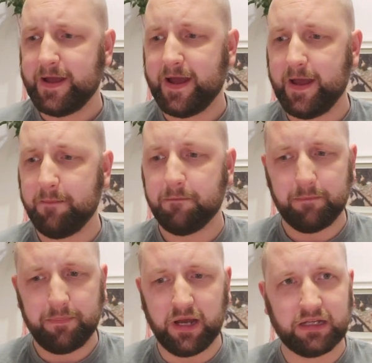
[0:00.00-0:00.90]
Um,
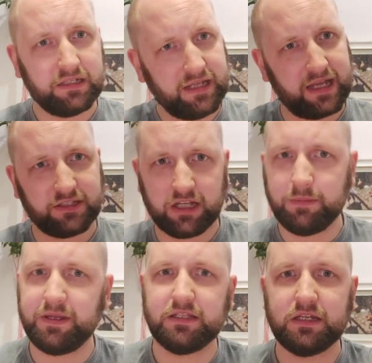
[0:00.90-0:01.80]
but yeah, it's either
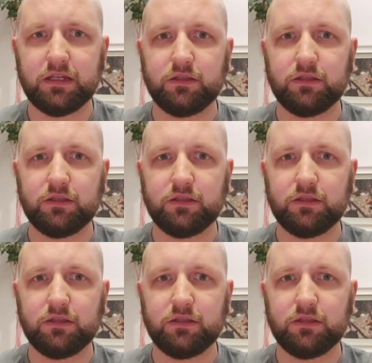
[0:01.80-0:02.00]
been the,